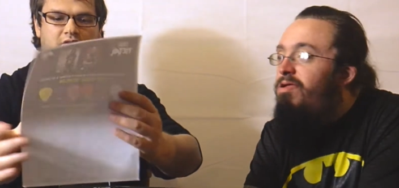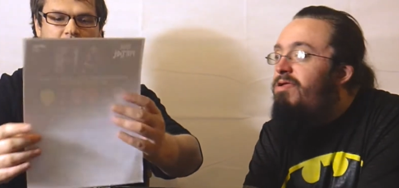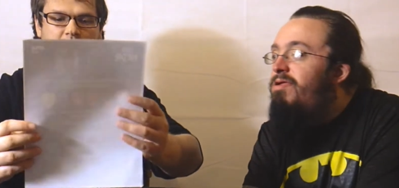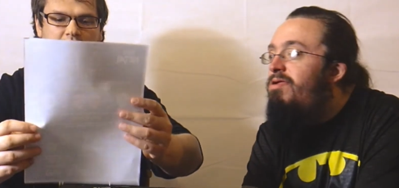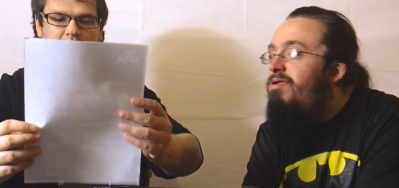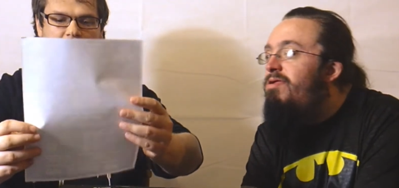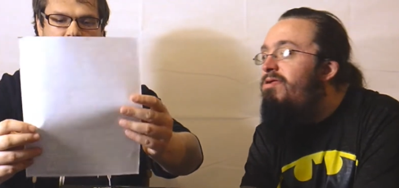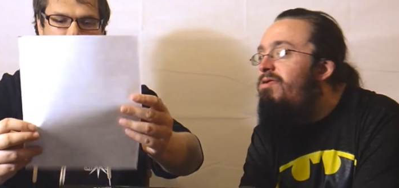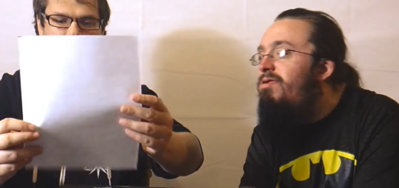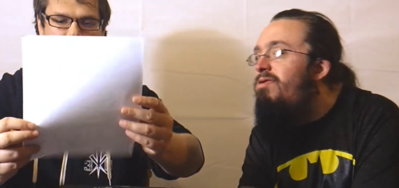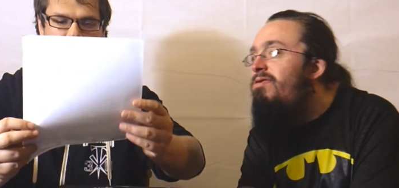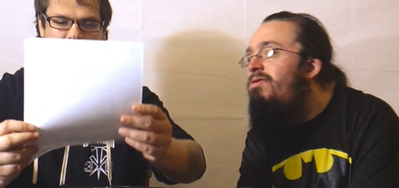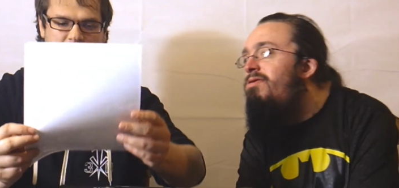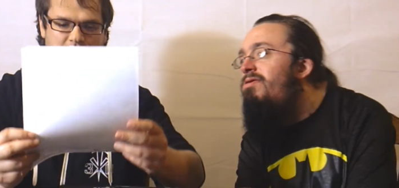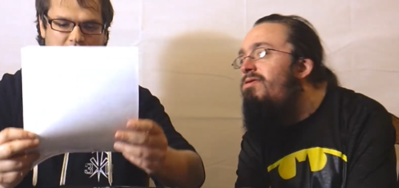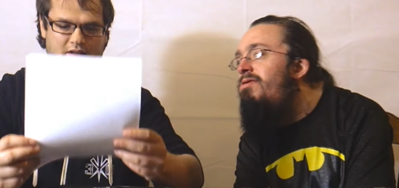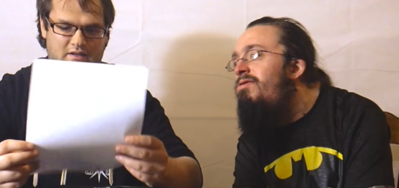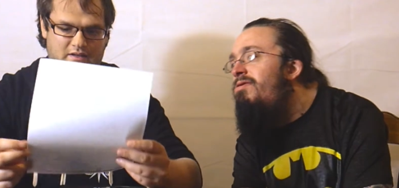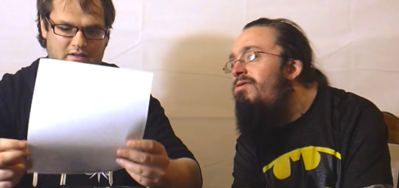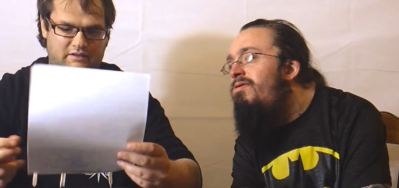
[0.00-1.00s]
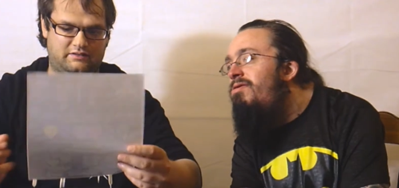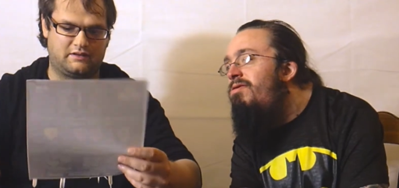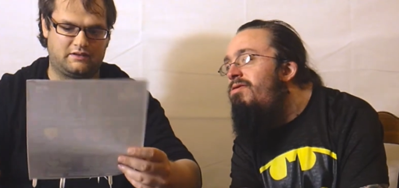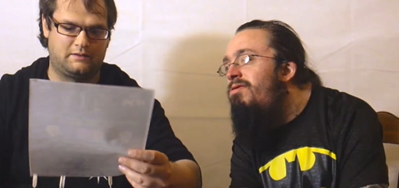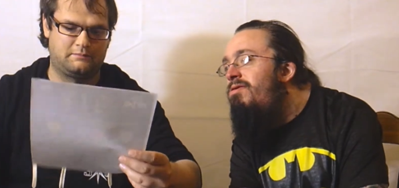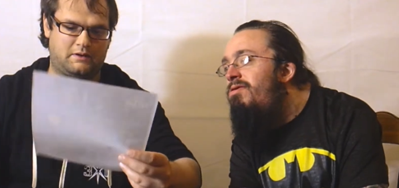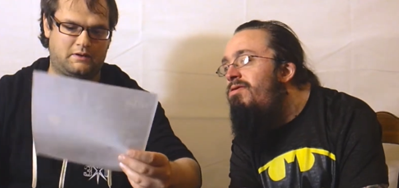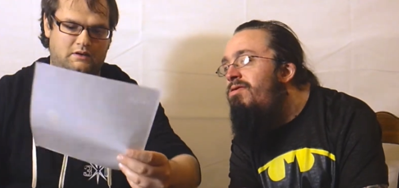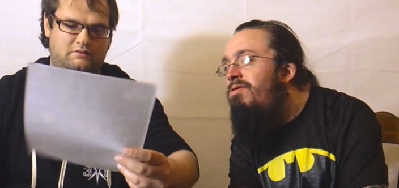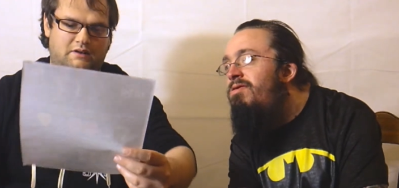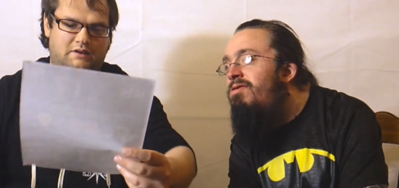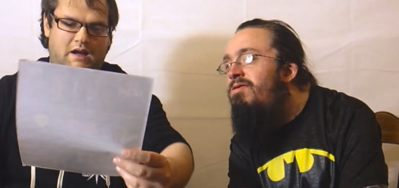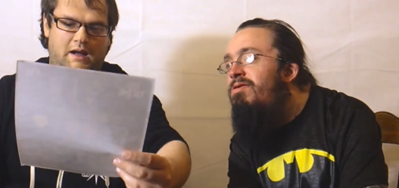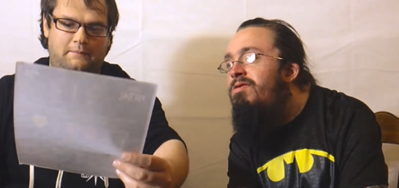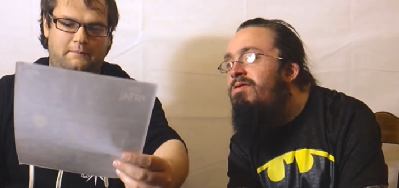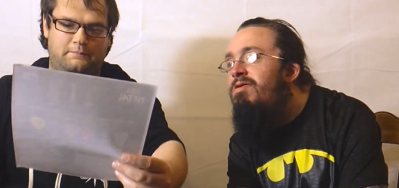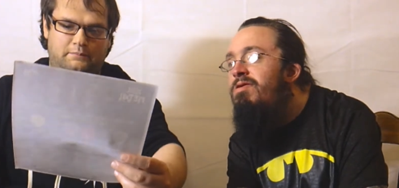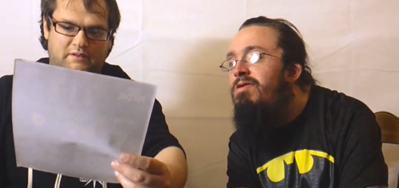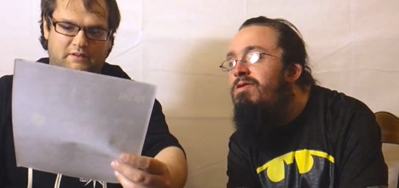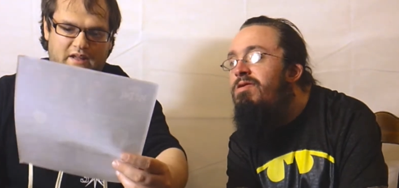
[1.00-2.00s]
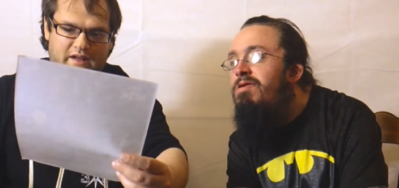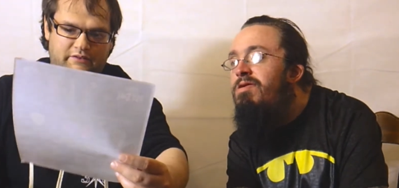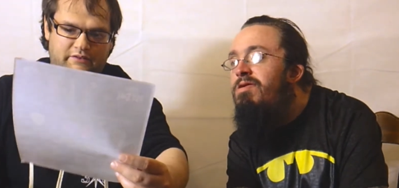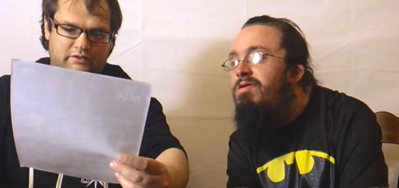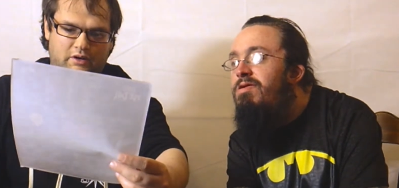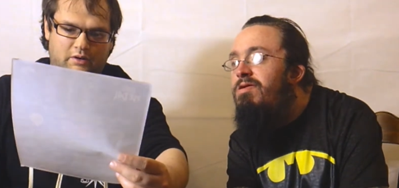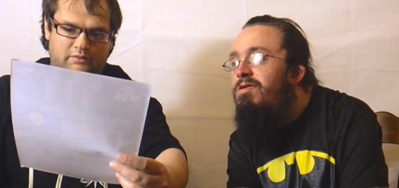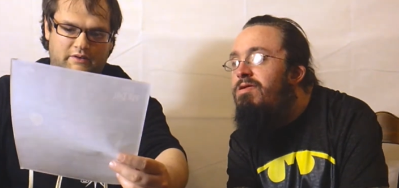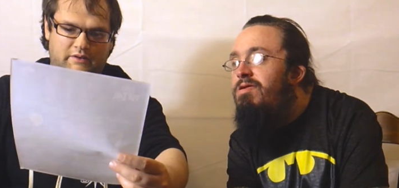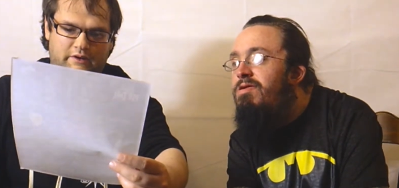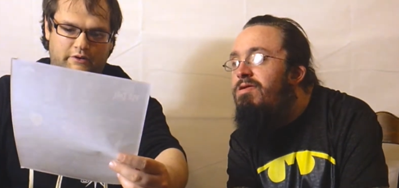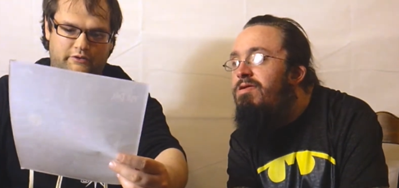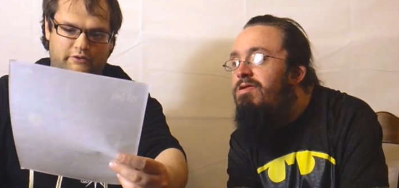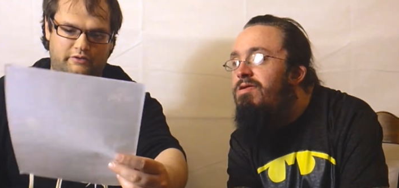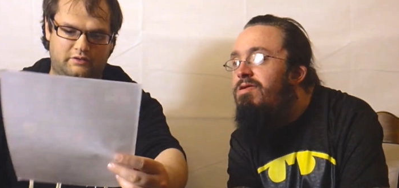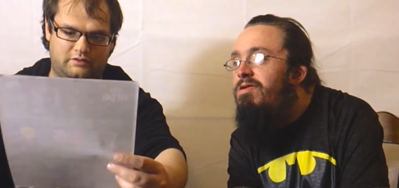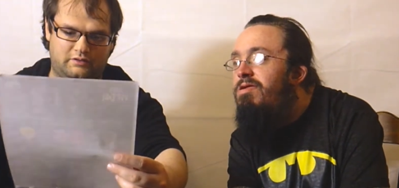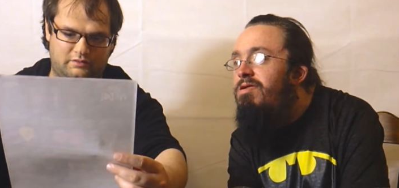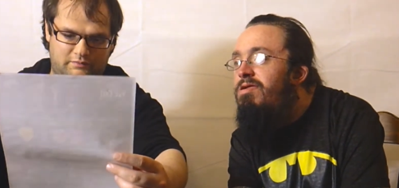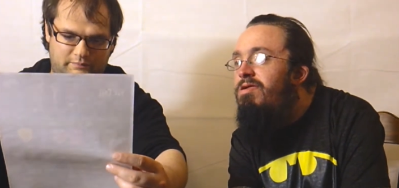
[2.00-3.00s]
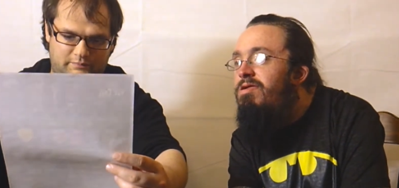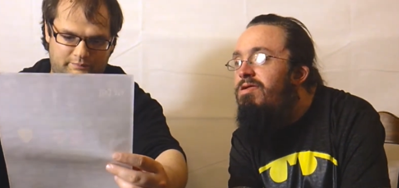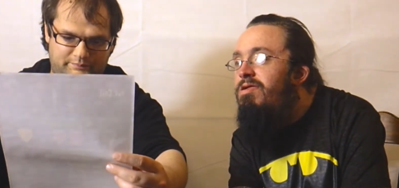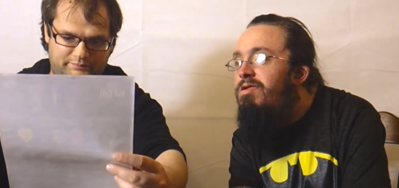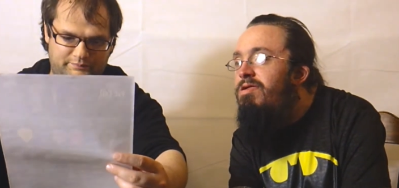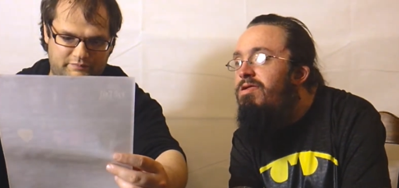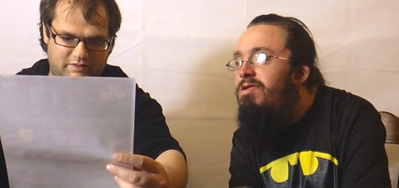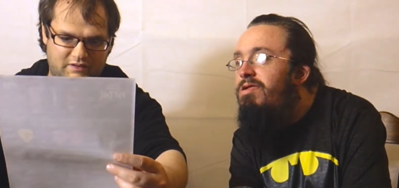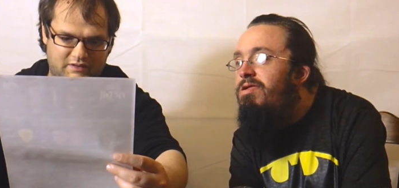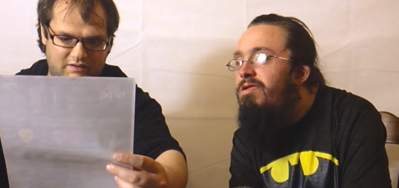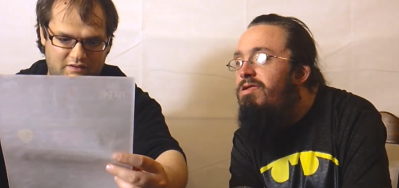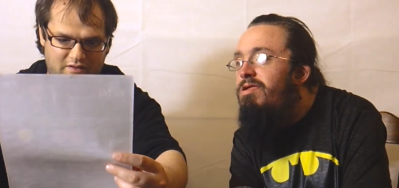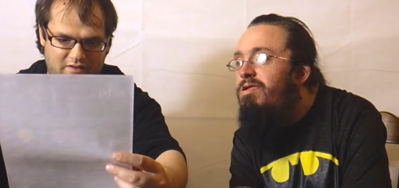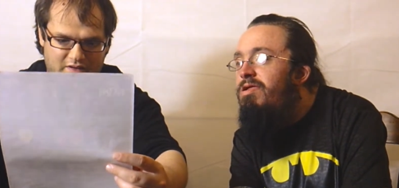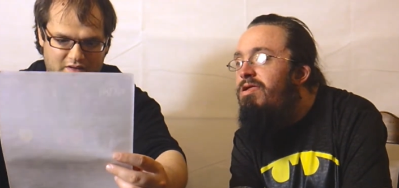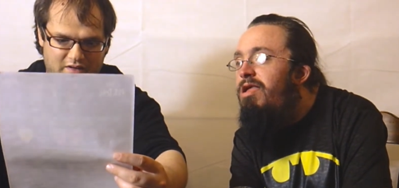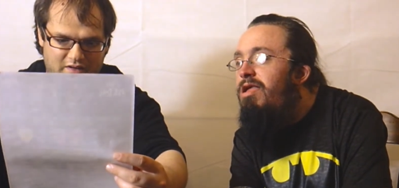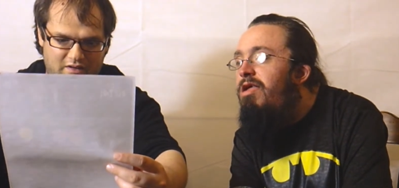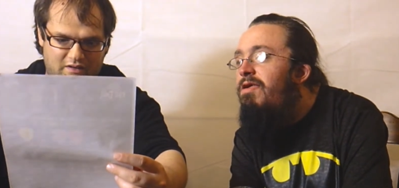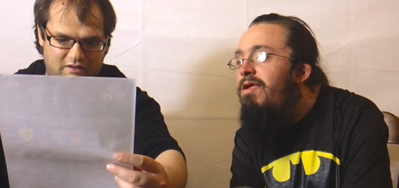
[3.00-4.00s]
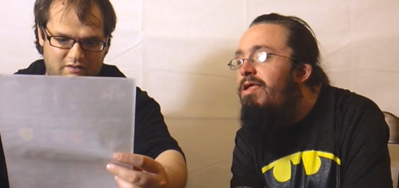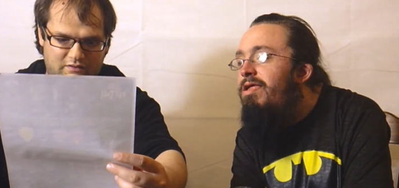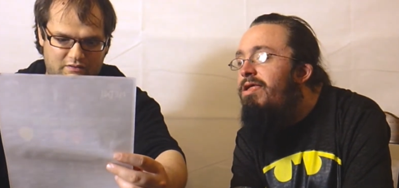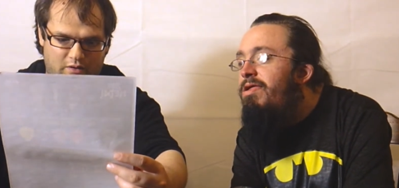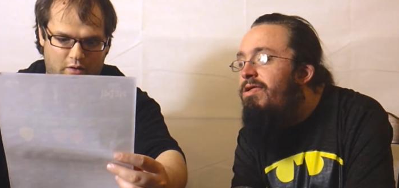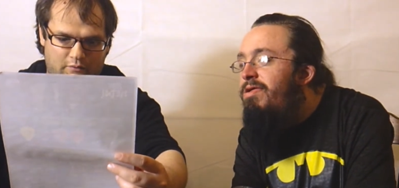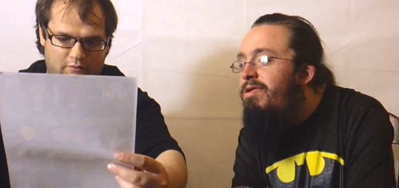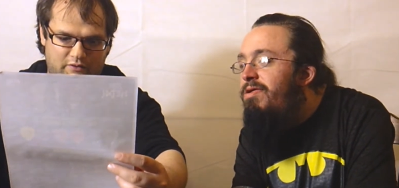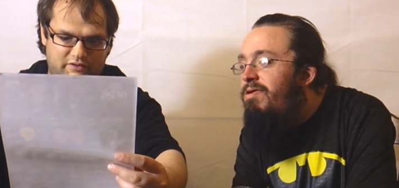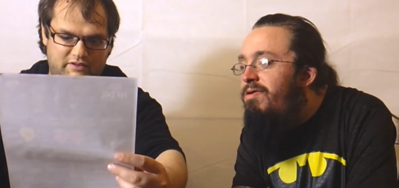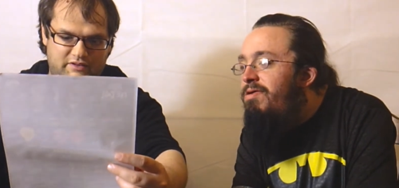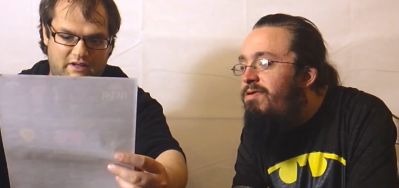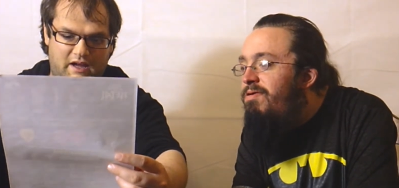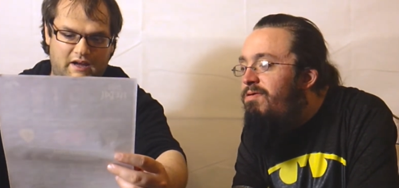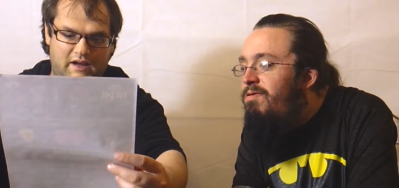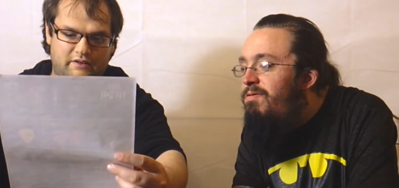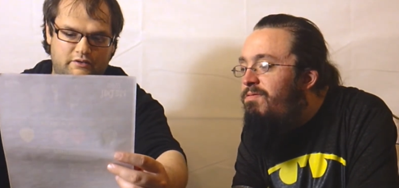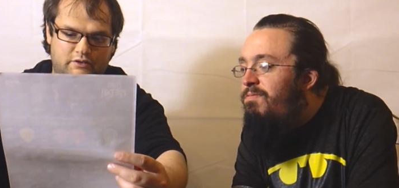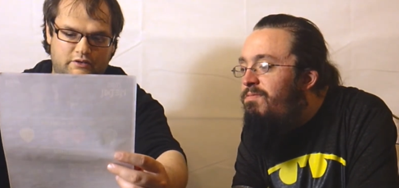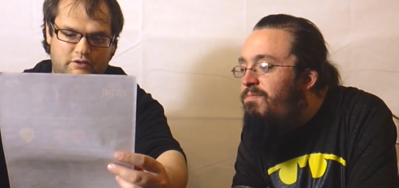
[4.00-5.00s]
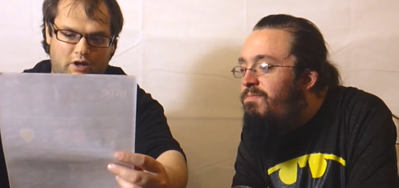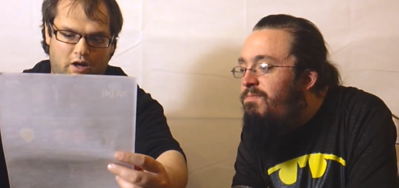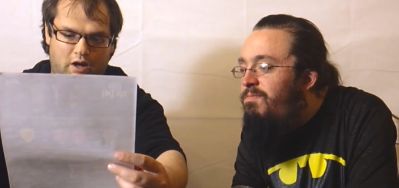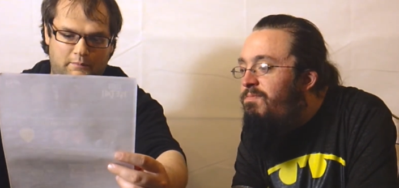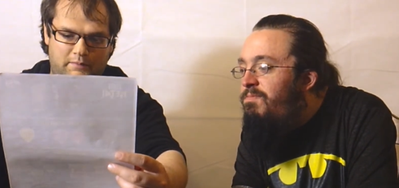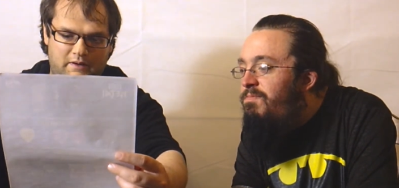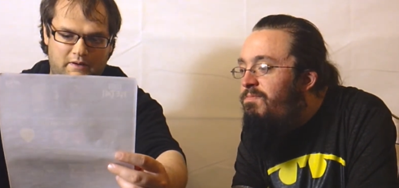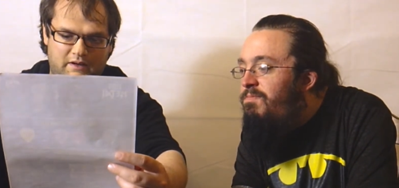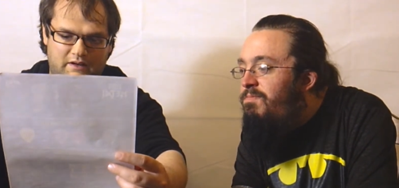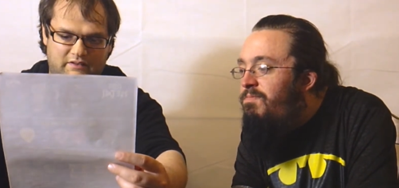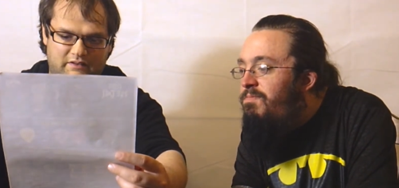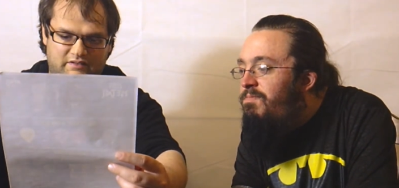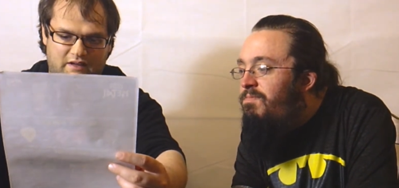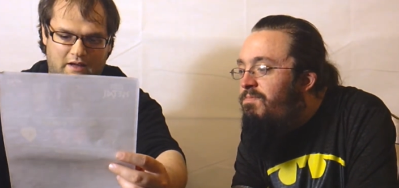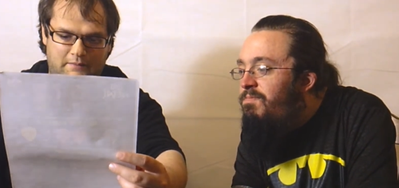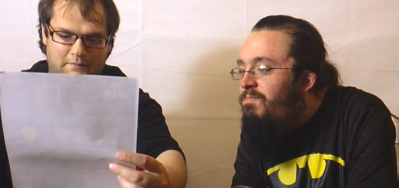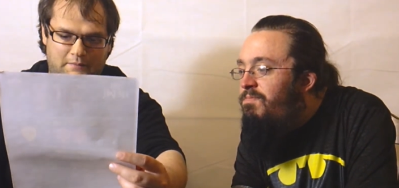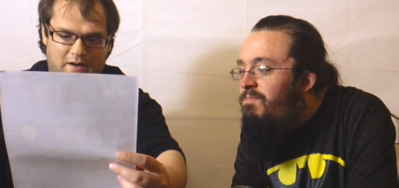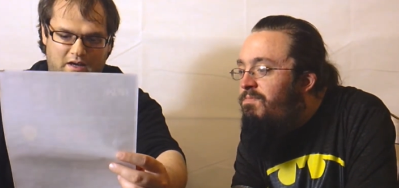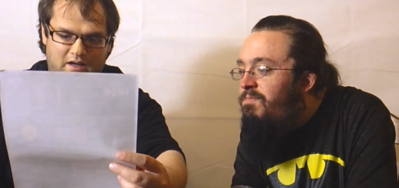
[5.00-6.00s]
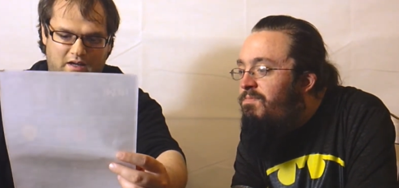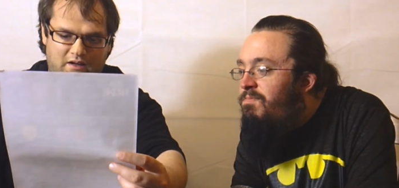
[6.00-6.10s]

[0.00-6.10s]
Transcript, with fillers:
Speaker 1: the 8x10 is signed by Rob Blasko Nicholson. Alright. The oversized guitar pick is signed by